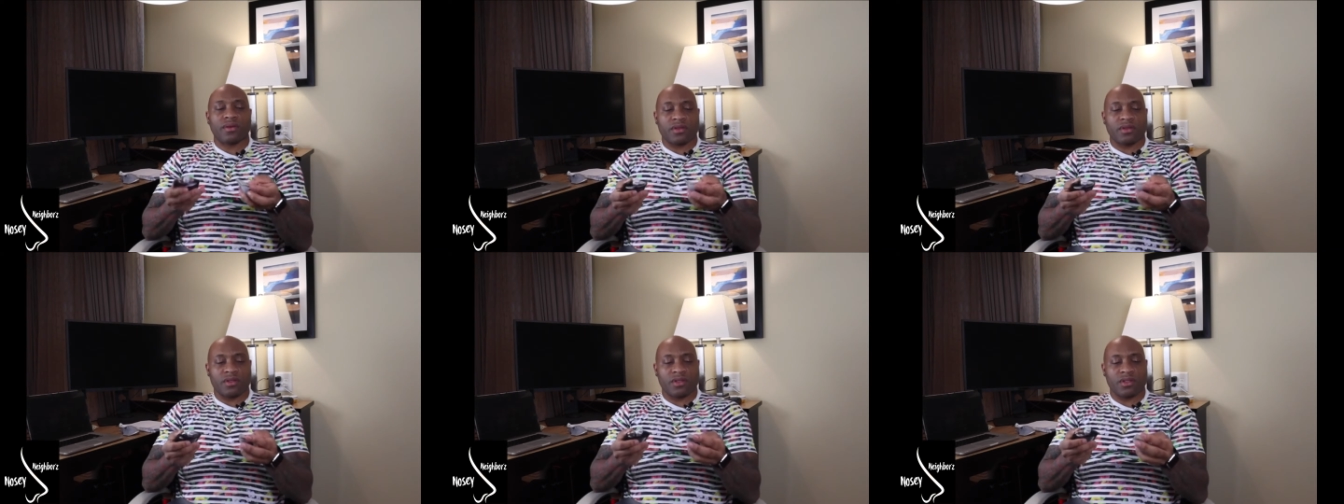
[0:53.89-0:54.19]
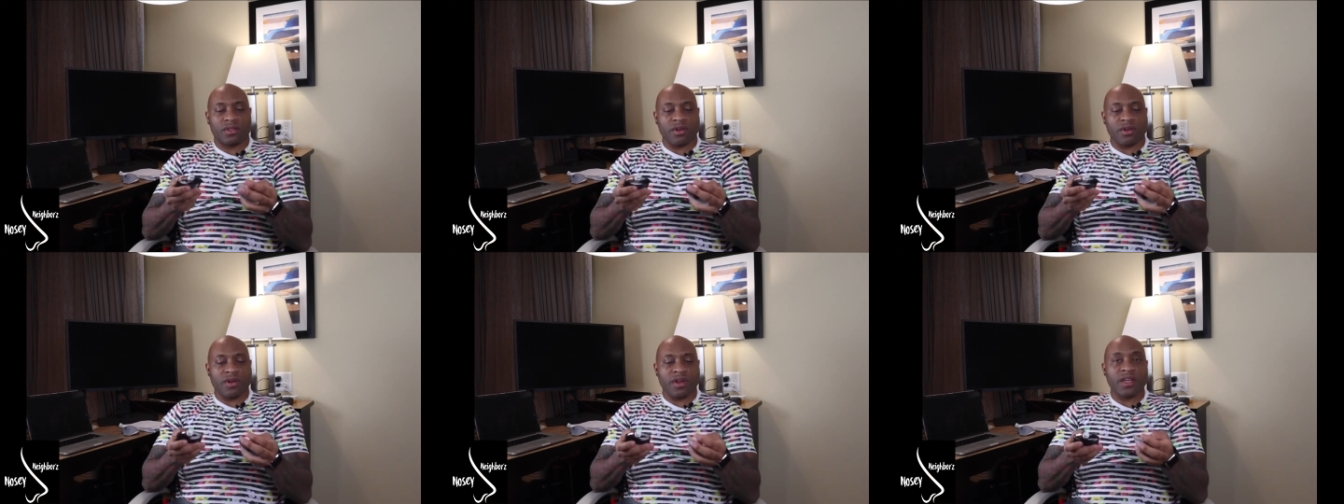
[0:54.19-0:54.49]

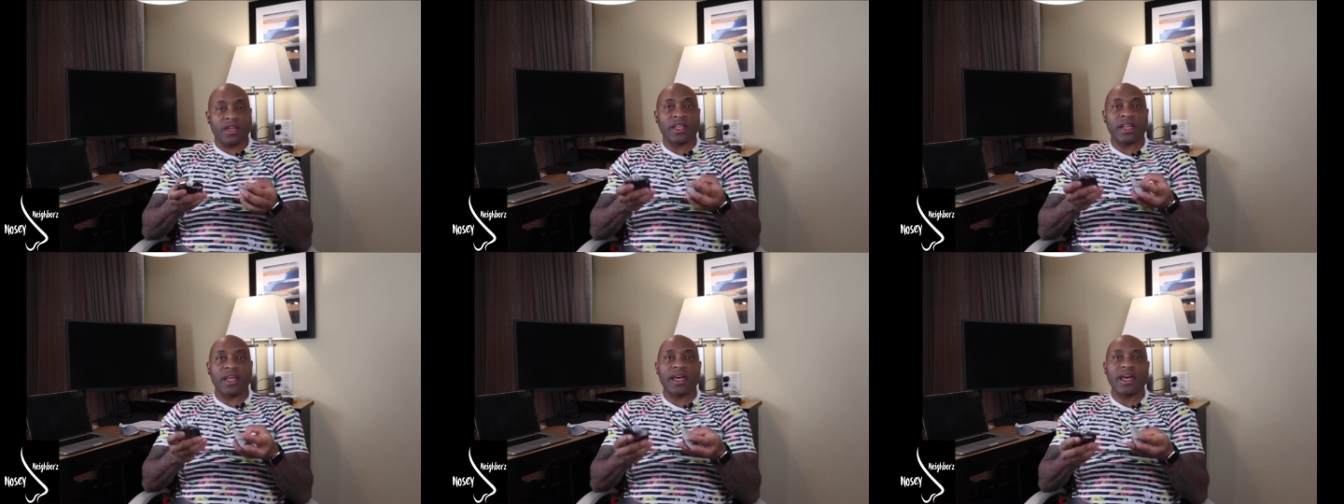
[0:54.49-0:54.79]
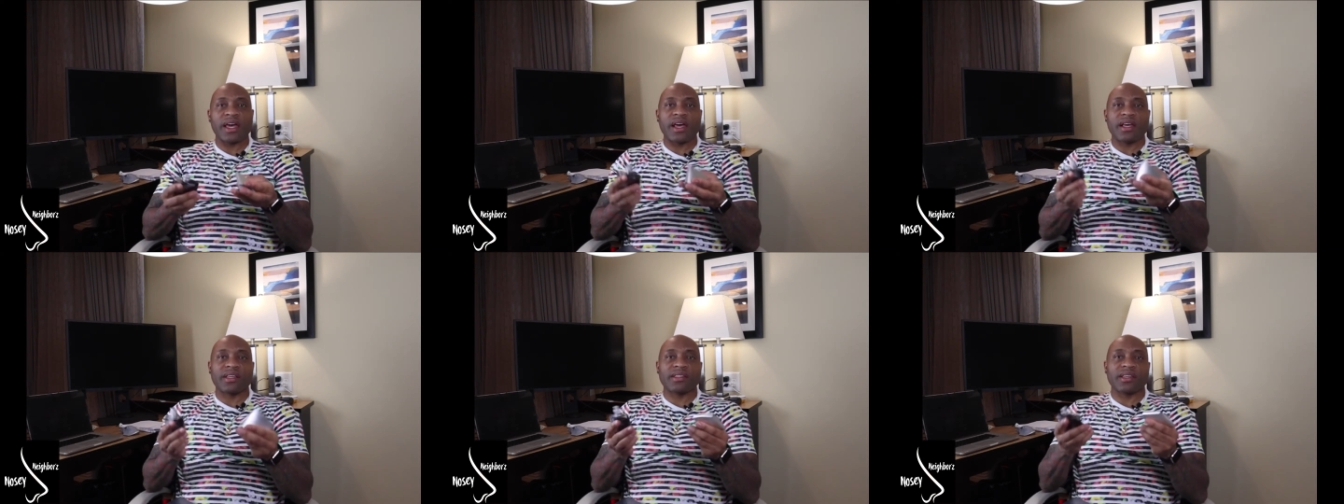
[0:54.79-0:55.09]
Sturdy
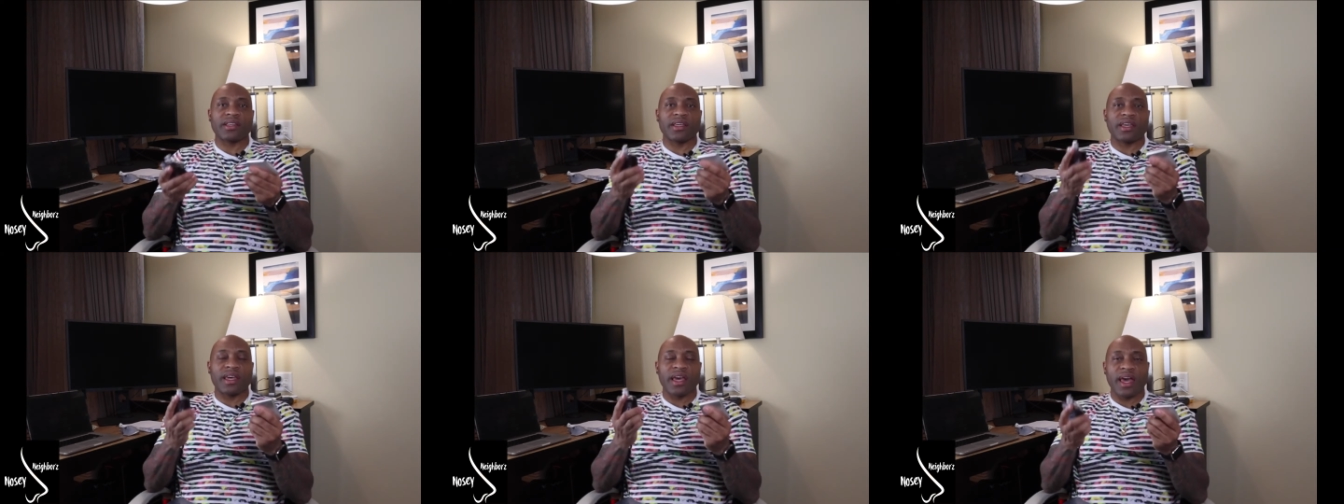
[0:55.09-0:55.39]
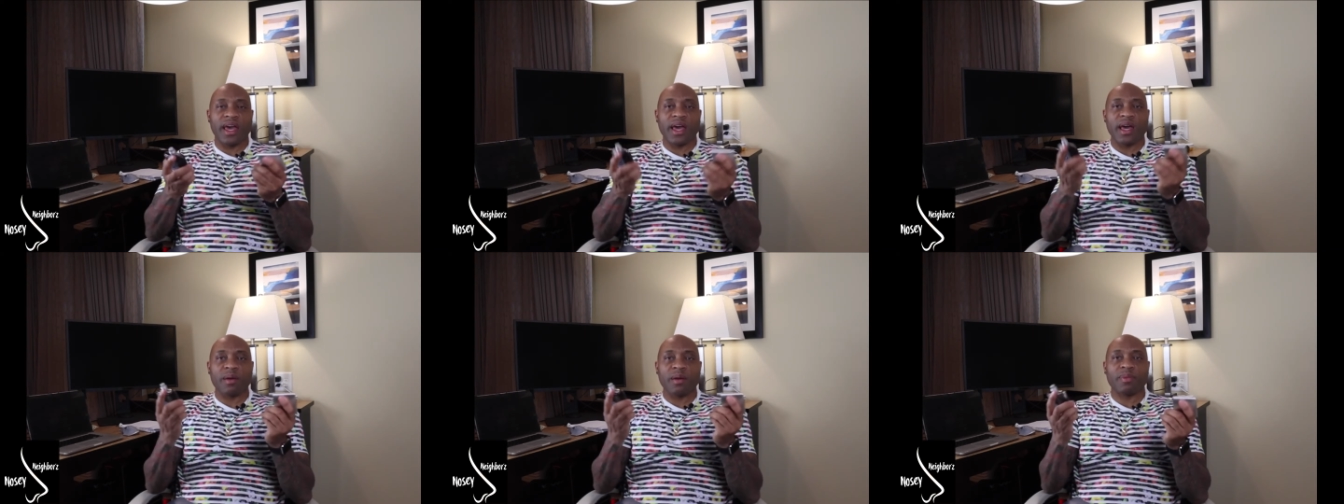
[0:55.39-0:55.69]
glass and
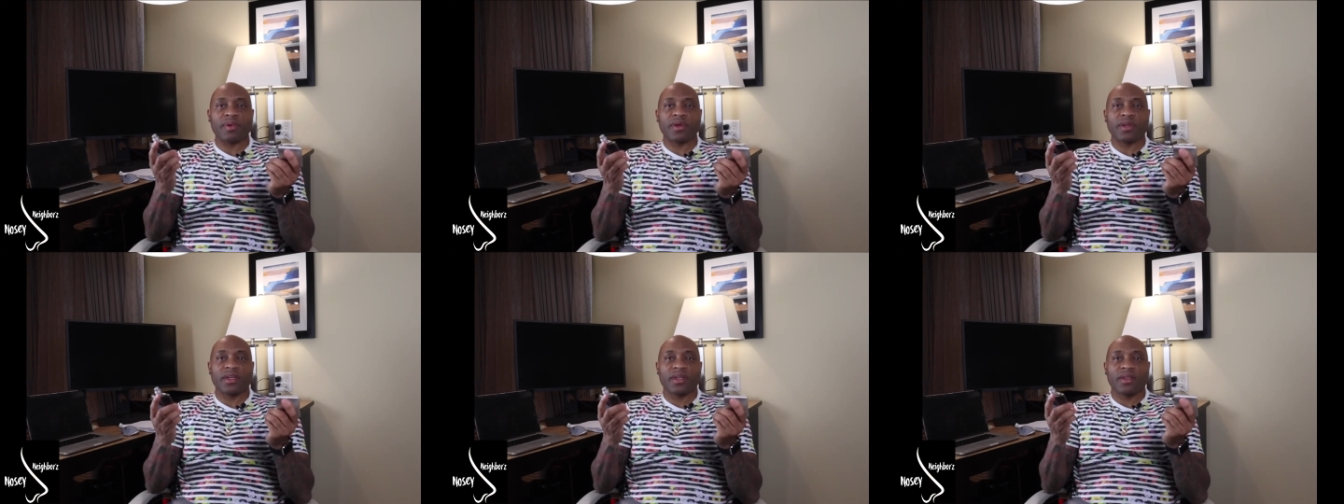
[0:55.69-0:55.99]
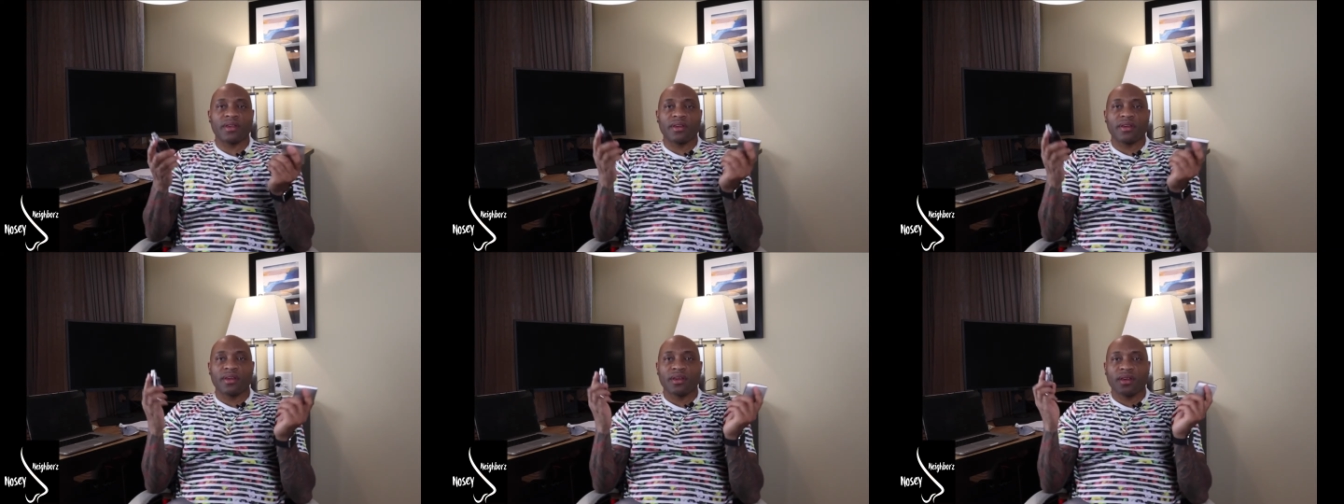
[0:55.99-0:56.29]
cap.
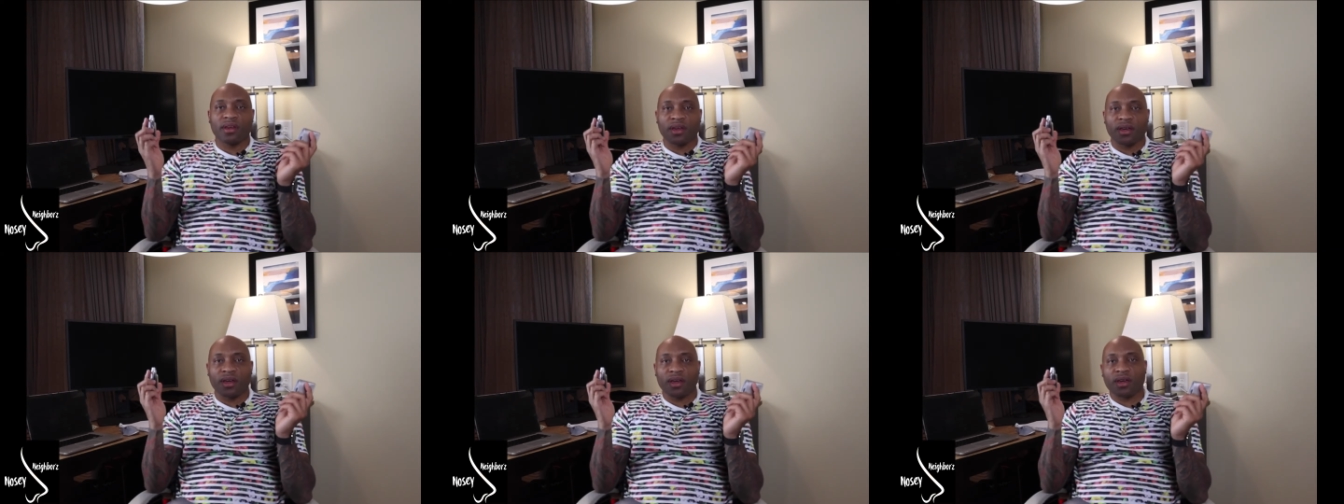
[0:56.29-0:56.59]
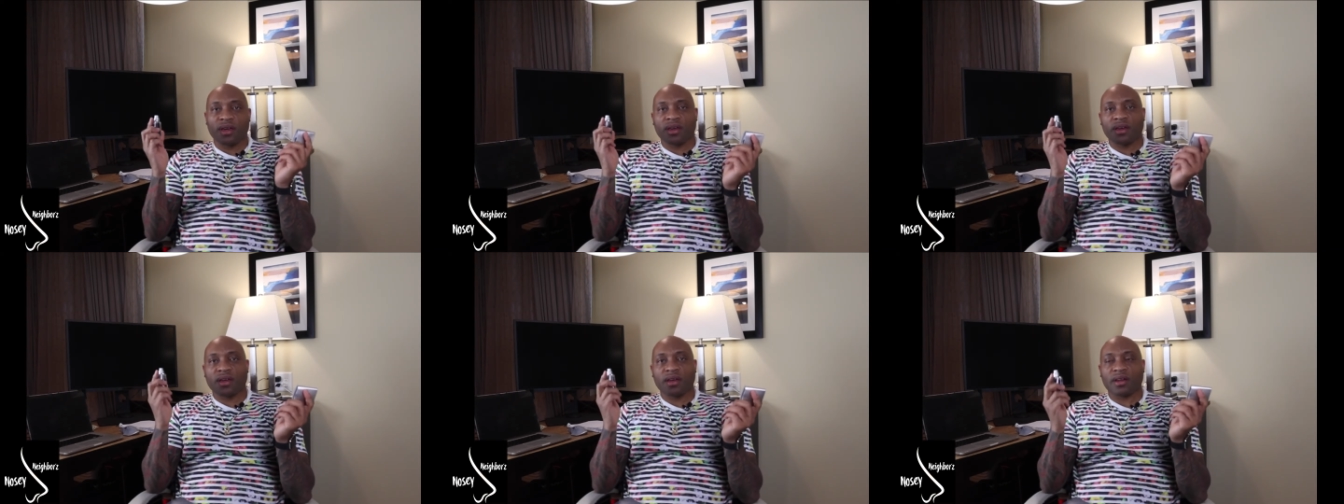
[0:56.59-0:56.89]

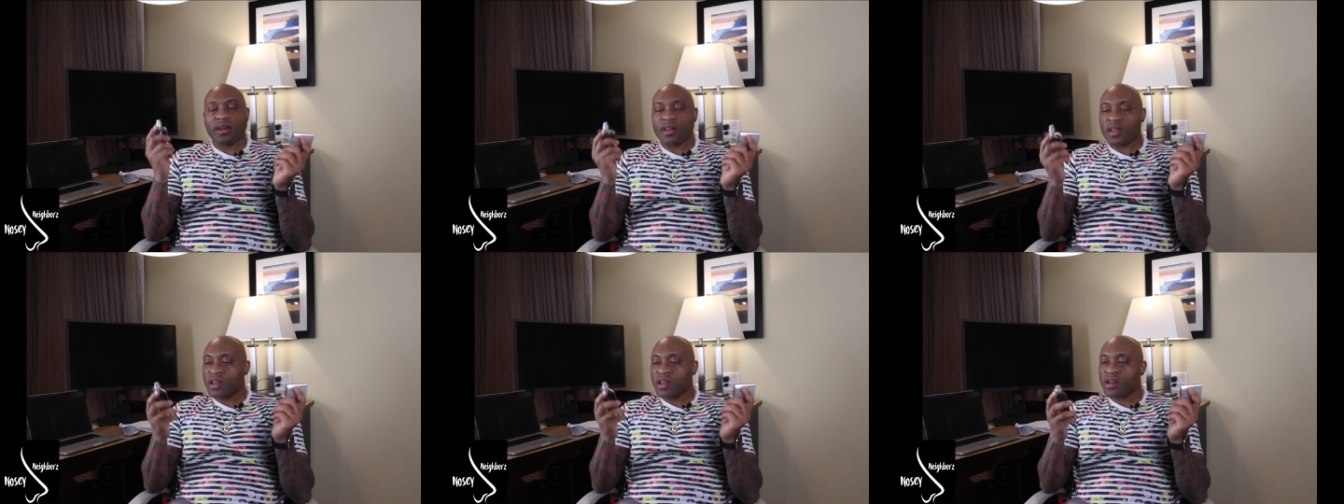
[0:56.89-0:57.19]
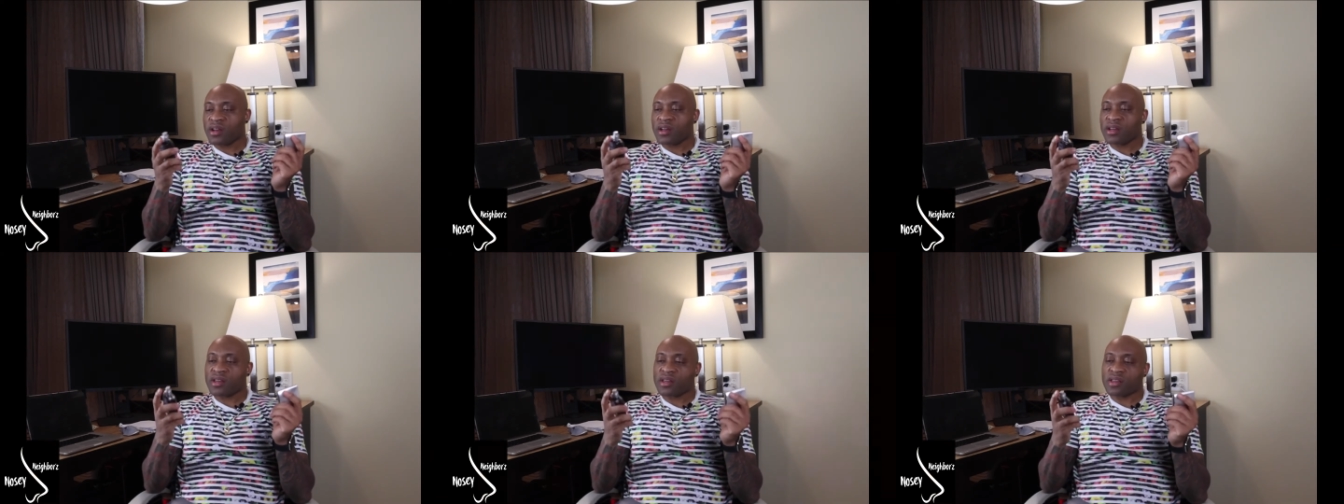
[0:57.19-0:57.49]
And
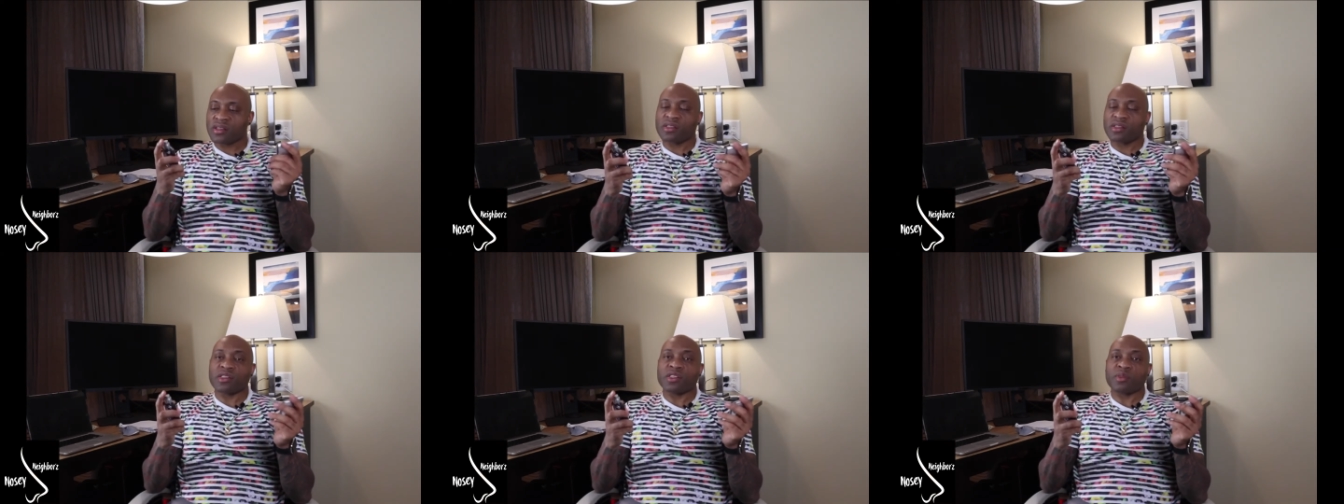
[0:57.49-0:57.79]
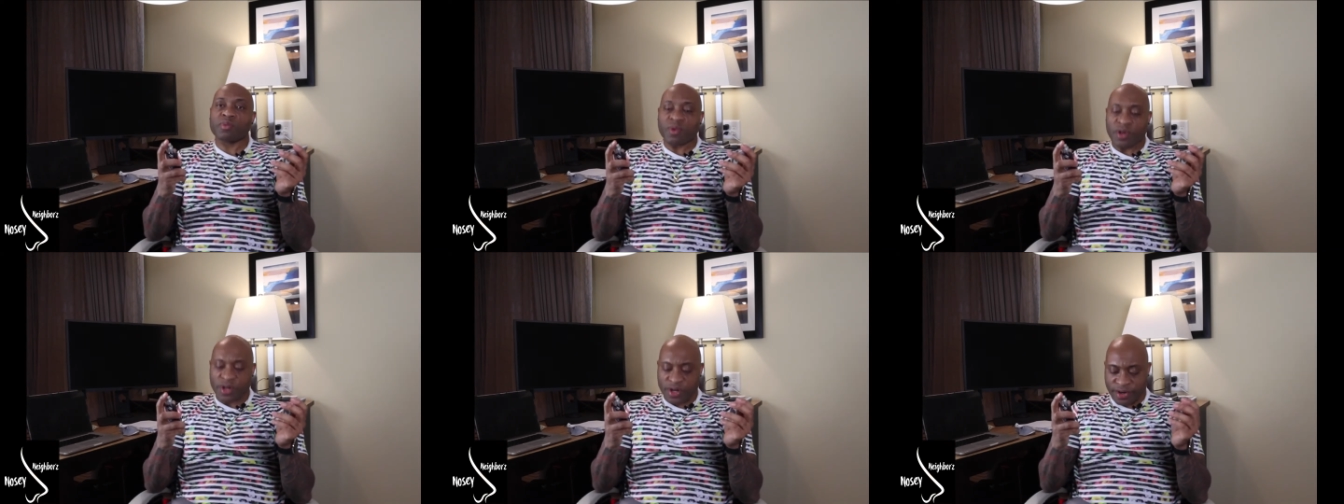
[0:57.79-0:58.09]
here is the
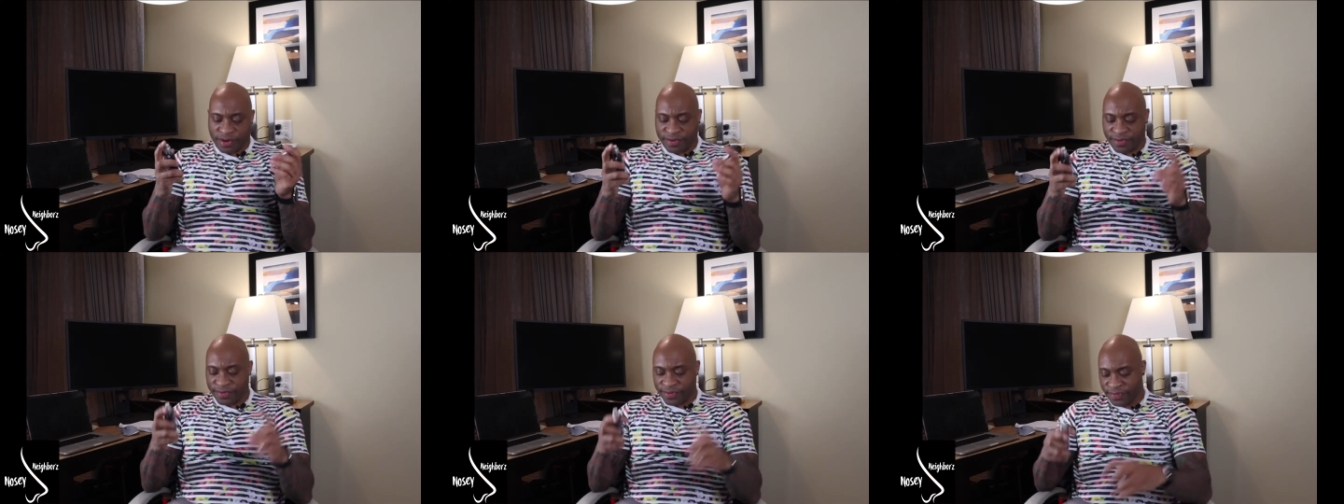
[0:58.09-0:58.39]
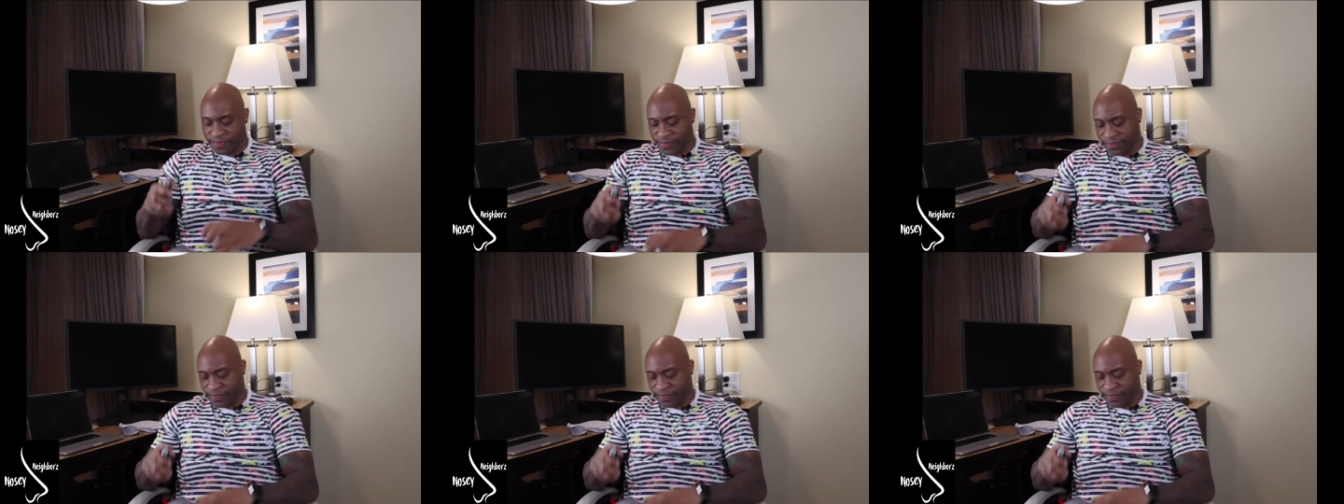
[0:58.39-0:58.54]
sprayer.